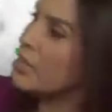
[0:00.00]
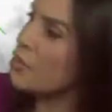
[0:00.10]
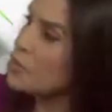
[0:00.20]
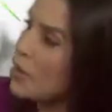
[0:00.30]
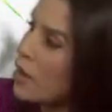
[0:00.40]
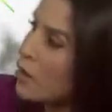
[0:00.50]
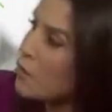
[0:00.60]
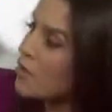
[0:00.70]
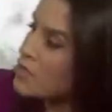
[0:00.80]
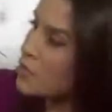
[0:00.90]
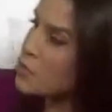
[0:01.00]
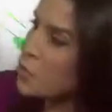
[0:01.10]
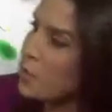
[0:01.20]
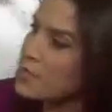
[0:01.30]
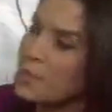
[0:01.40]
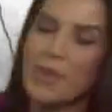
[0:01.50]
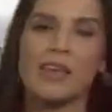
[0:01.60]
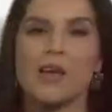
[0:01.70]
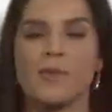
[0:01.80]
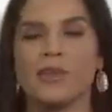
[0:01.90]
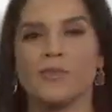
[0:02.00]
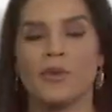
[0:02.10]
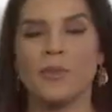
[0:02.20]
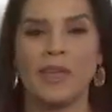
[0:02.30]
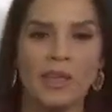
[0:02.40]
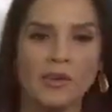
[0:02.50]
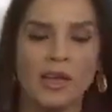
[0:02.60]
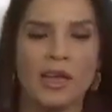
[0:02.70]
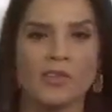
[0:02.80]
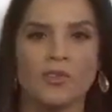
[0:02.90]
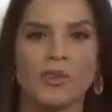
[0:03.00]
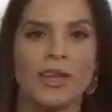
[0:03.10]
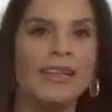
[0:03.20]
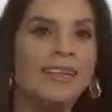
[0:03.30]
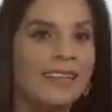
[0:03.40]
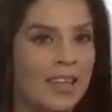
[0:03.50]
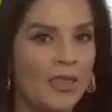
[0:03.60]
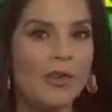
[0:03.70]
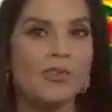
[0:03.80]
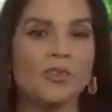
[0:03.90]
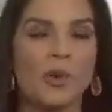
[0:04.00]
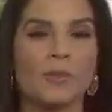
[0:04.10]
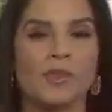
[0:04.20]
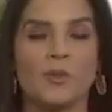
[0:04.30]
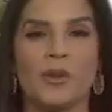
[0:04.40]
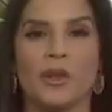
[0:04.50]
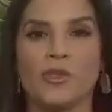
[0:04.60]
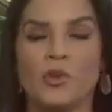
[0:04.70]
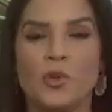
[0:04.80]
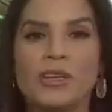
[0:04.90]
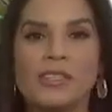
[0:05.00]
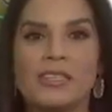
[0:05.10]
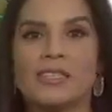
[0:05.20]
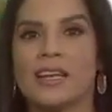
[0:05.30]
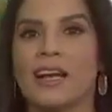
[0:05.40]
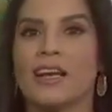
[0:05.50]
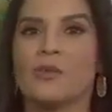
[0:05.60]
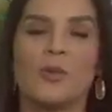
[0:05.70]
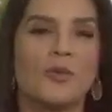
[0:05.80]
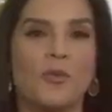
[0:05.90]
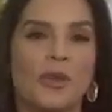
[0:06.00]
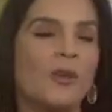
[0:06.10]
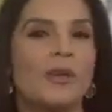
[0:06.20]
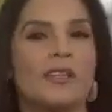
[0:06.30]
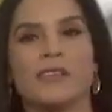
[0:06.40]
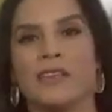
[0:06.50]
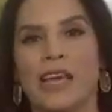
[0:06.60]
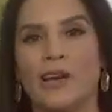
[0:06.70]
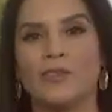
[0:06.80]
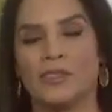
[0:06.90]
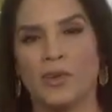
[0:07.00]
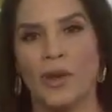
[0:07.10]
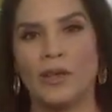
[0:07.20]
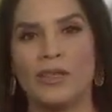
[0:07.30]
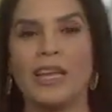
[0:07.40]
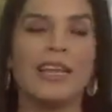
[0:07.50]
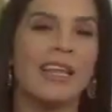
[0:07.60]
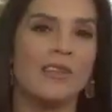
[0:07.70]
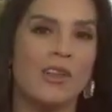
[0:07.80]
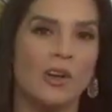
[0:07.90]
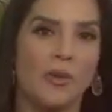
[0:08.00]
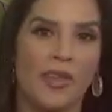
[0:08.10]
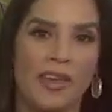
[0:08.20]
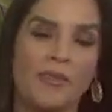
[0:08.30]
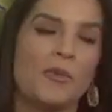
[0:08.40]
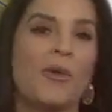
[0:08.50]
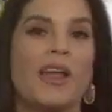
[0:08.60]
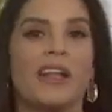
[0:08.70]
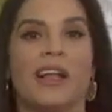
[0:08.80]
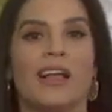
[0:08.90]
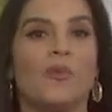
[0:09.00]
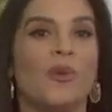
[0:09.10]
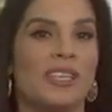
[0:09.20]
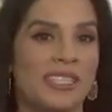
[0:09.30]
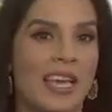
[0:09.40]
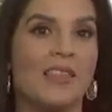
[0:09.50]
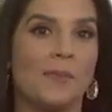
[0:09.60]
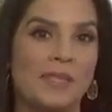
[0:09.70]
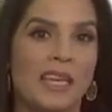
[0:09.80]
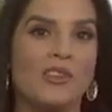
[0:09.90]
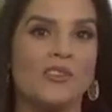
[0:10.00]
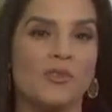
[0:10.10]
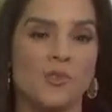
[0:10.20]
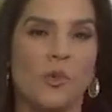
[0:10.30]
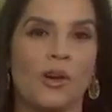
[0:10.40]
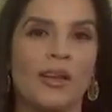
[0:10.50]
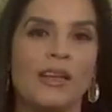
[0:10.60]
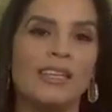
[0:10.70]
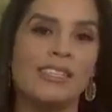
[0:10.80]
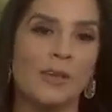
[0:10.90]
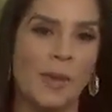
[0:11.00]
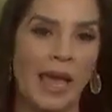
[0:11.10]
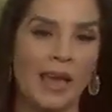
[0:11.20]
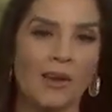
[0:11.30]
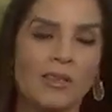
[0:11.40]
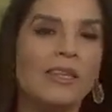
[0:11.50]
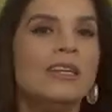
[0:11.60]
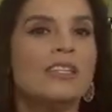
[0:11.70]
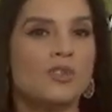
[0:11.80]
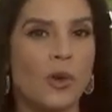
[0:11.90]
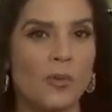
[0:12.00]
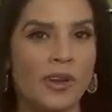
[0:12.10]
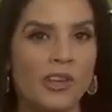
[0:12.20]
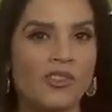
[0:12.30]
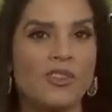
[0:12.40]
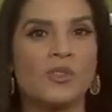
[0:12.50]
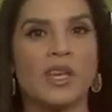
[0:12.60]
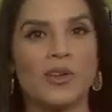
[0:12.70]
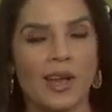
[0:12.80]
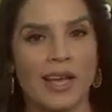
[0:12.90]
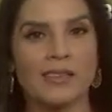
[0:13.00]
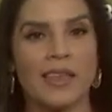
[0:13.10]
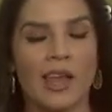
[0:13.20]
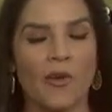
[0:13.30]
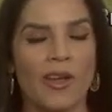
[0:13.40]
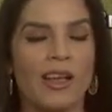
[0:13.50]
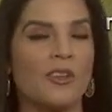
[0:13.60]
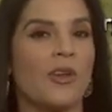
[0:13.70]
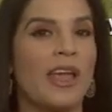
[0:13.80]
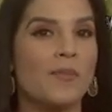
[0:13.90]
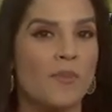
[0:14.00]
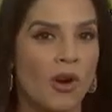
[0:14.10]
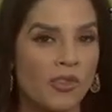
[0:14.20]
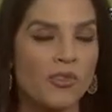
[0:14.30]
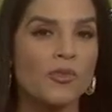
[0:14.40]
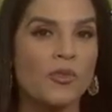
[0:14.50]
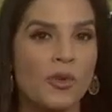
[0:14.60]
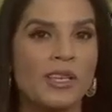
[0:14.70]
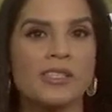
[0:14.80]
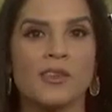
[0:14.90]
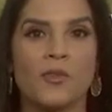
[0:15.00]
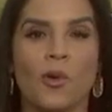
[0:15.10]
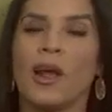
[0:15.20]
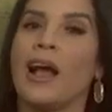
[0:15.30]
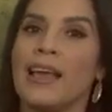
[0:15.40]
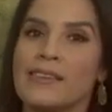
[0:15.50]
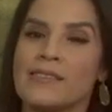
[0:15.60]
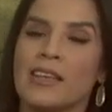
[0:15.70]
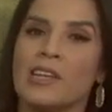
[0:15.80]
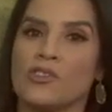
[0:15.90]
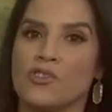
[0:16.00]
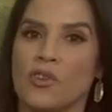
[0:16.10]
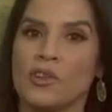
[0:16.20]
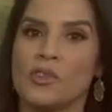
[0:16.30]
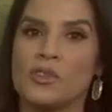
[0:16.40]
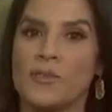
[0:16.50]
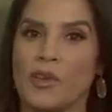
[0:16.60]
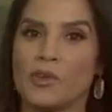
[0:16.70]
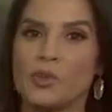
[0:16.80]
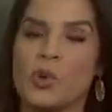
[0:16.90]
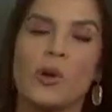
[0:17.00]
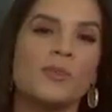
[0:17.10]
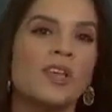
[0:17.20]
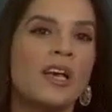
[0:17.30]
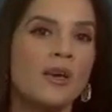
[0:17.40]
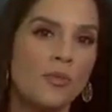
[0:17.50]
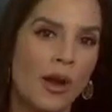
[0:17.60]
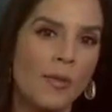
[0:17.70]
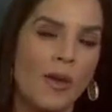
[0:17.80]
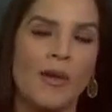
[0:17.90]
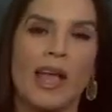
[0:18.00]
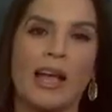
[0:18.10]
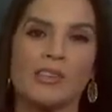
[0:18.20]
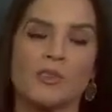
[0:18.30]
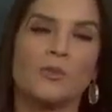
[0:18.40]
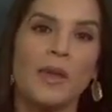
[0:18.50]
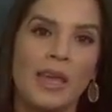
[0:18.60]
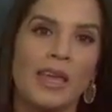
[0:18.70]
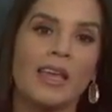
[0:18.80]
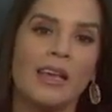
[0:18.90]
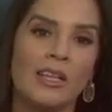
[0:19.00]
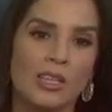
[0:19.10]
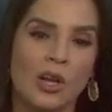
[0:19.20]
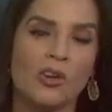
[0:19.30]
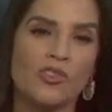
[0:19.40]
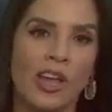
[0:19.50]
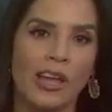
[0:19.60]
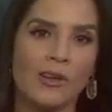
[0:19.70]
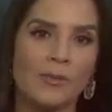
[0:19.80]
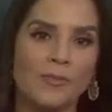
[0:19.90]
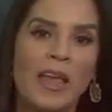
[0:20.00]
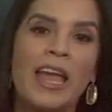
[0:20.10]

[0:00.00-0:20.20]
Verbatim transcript: There's a complex of storms that may come in from the hill country and those storms could be on the noisy side with frequent cloud to ground lightning along with heavy rain, high winds and the potential for some hail. Storm Prediction Center has the area under a marginal risk for isolated strong to severe storms, primary hazard being large hail.